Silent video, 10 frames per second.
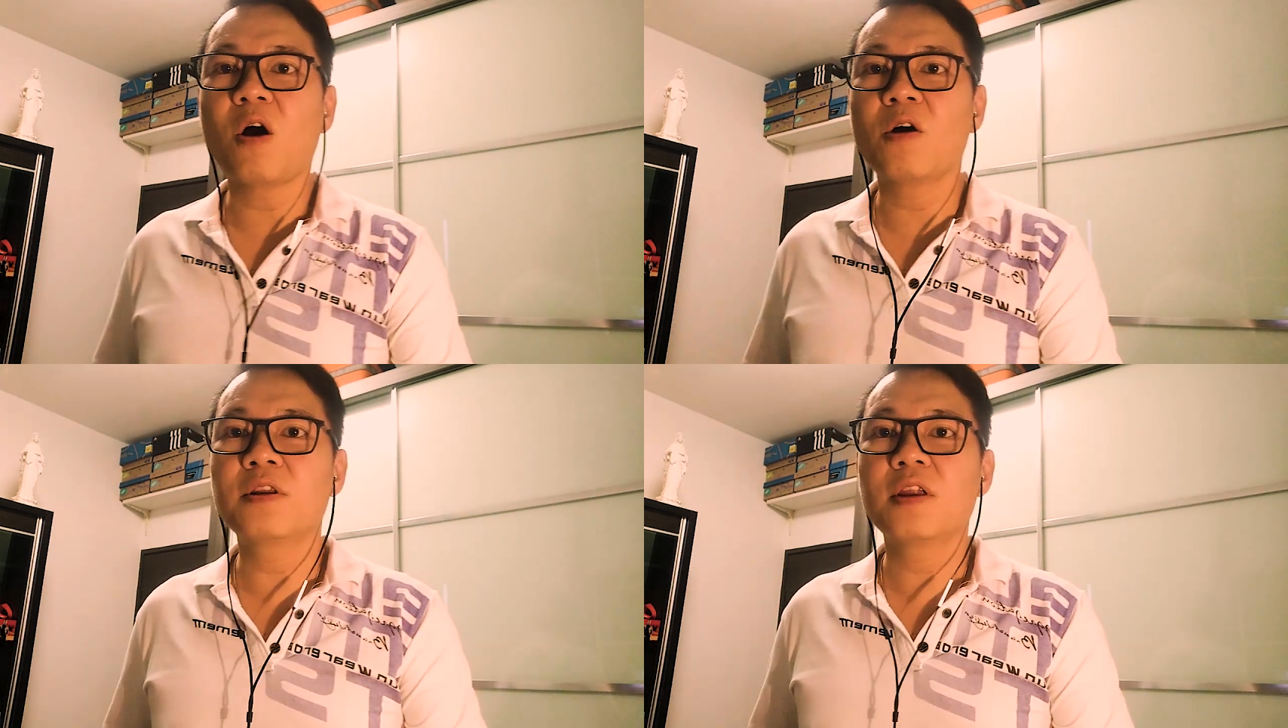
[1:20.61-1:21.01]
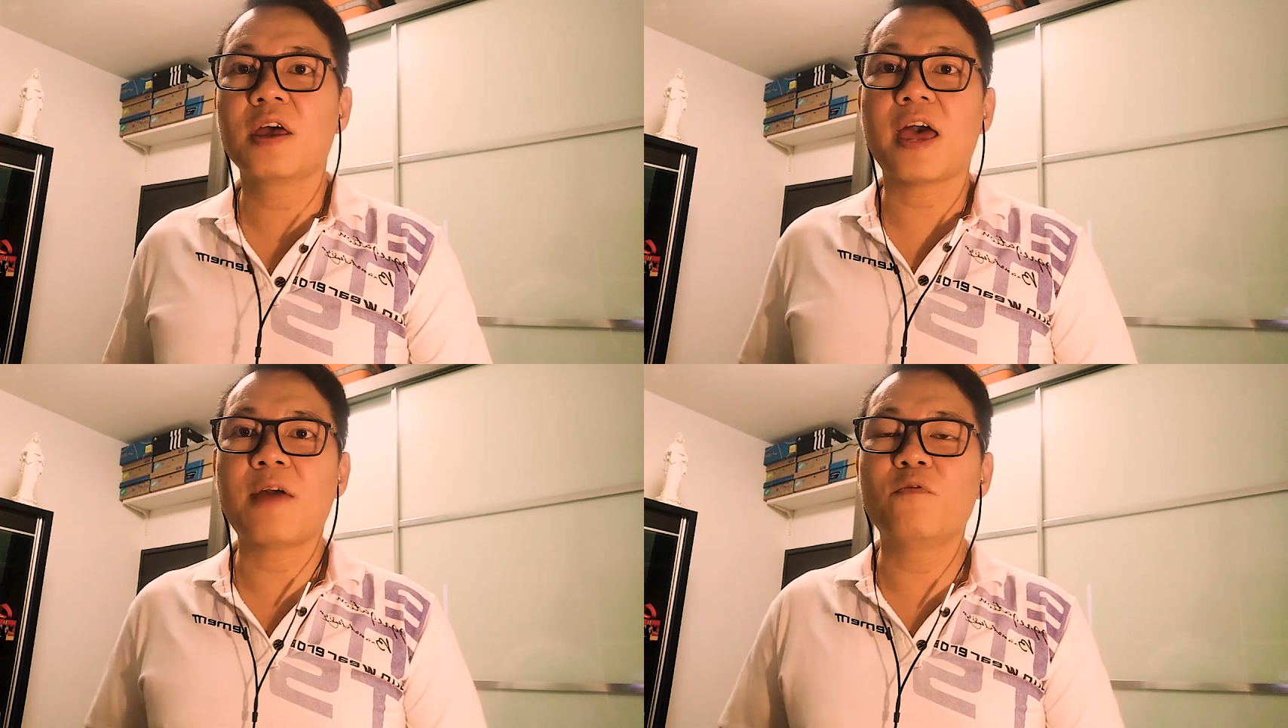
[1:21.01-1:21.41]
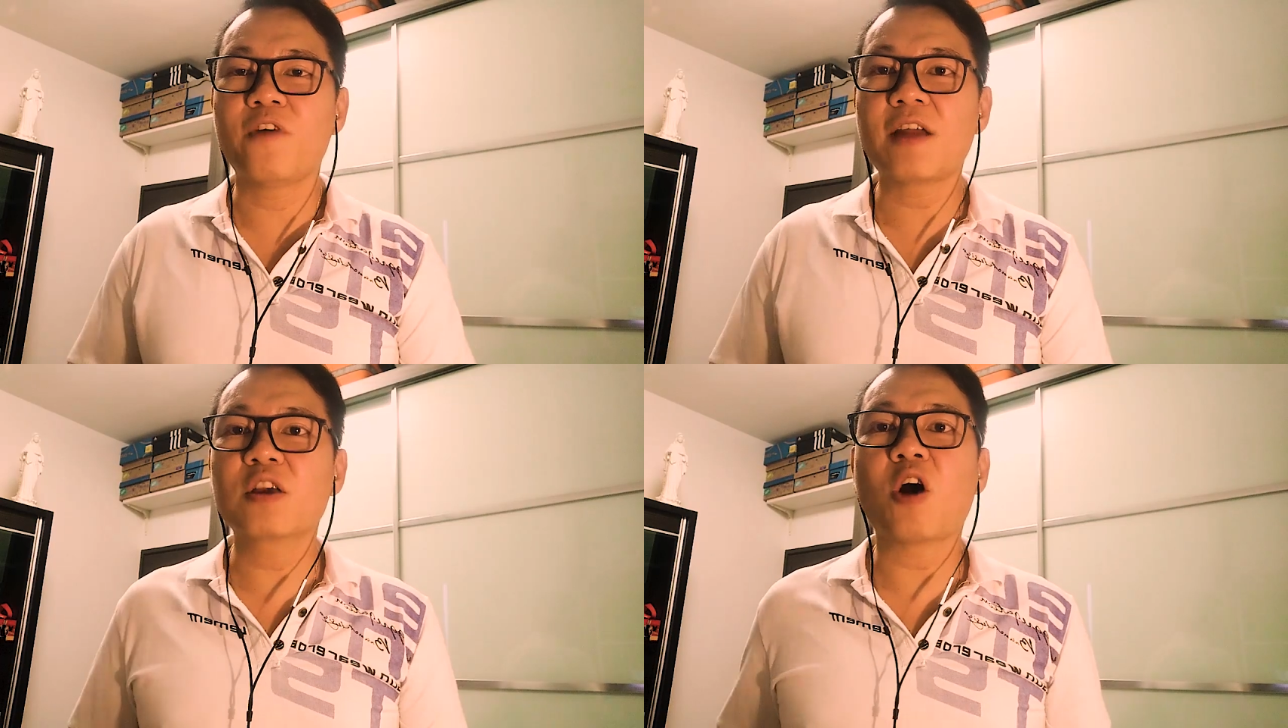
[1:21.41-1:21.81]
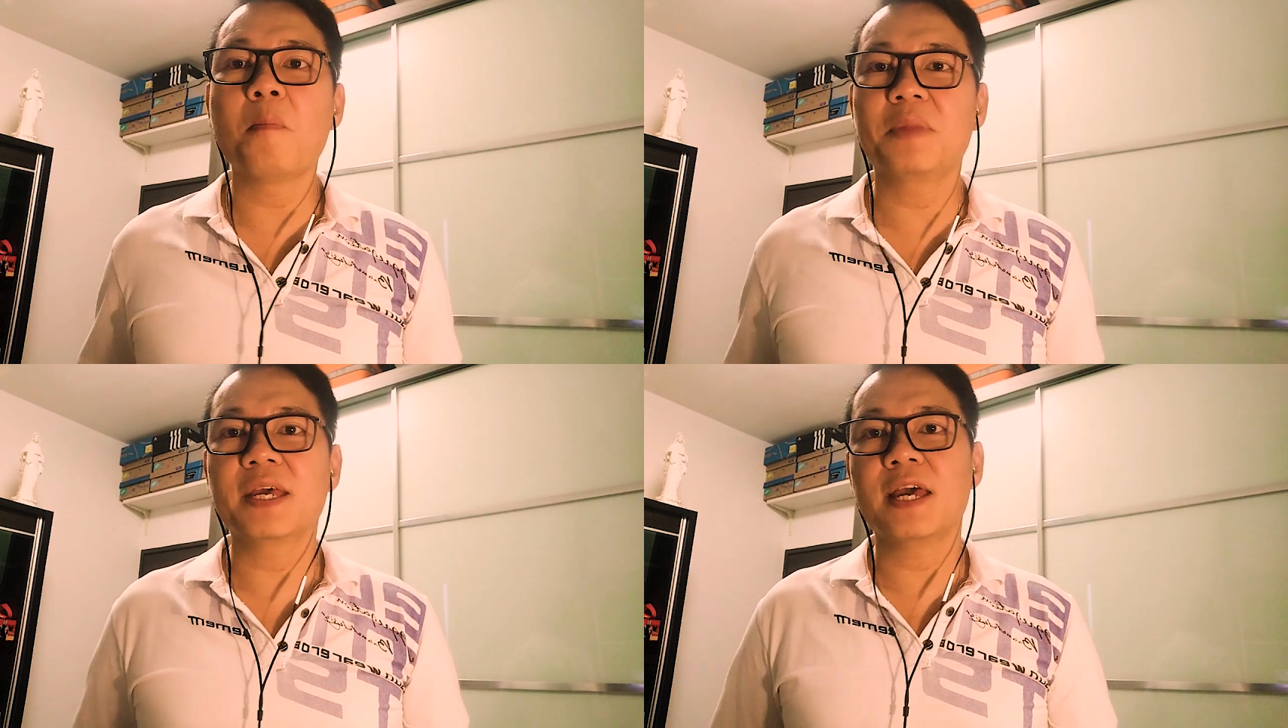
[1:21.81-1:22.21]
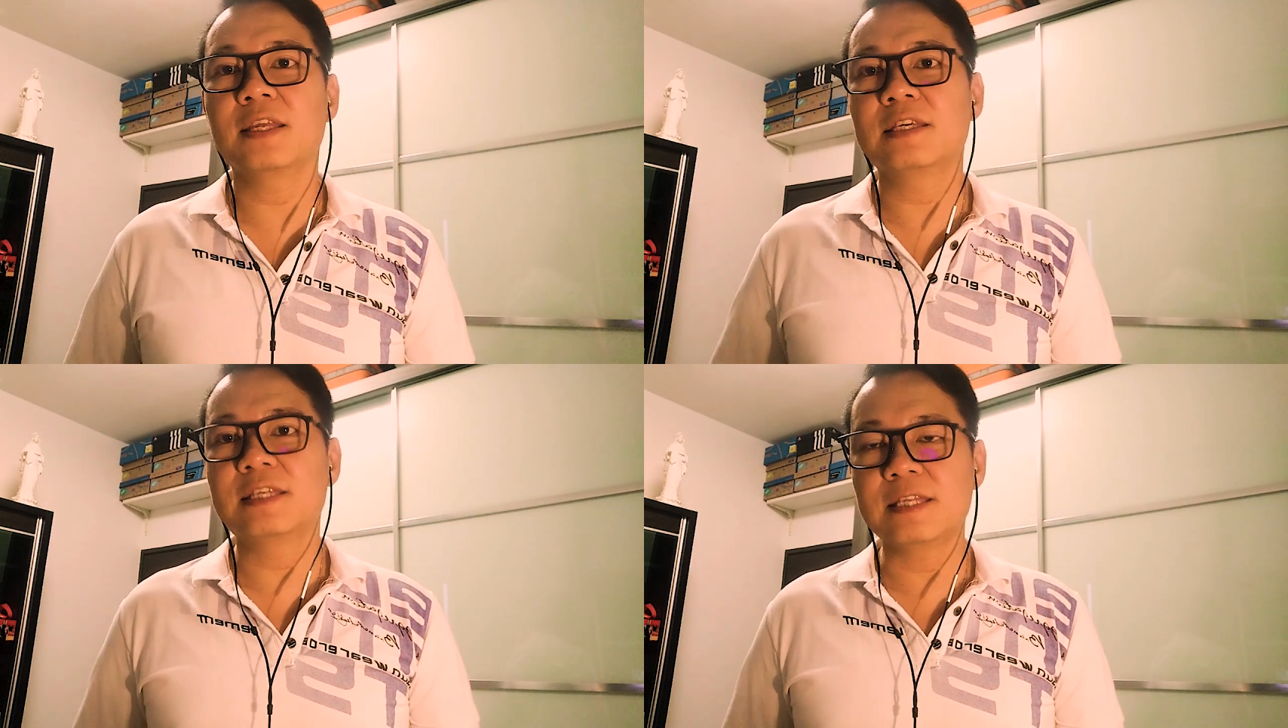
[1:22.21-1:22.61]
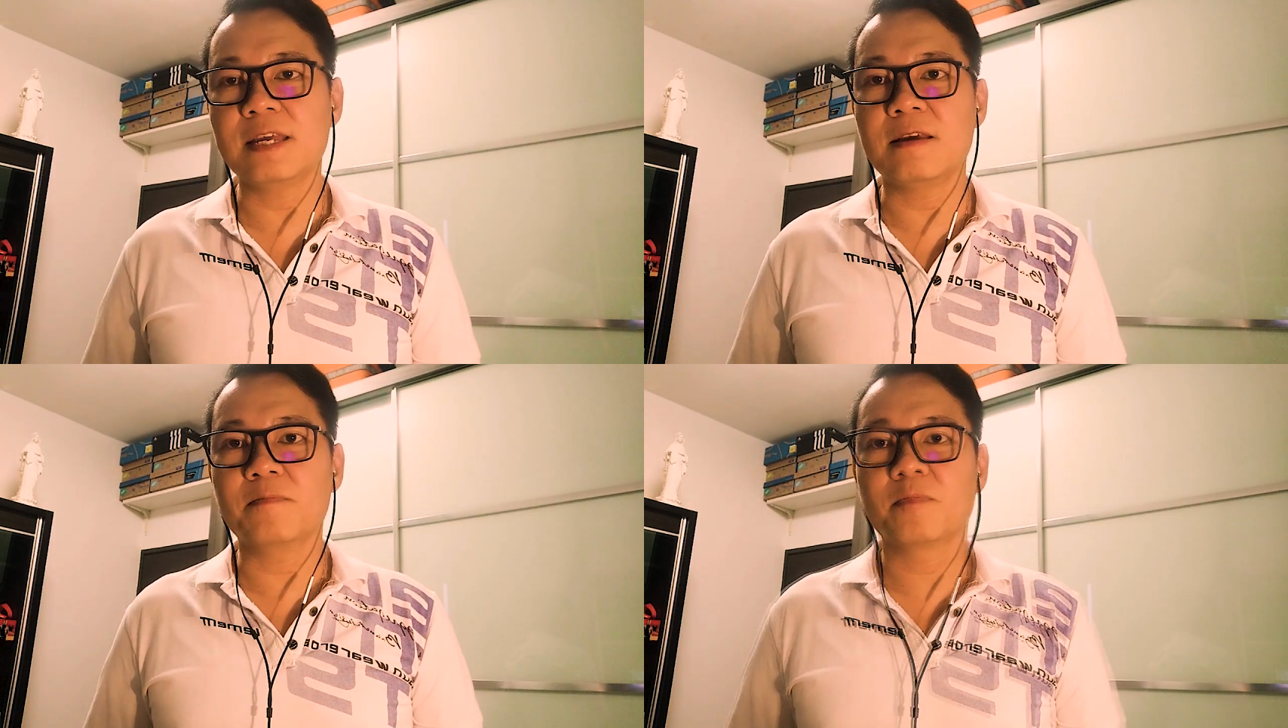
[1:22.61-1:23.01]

on and very complicated city.